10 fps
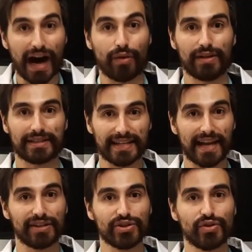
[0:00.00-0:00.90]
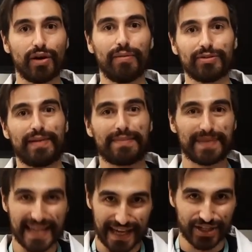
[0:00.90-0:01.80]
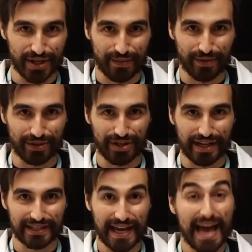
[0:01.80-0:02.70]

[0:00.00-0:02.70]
I will tell you about my PhD project.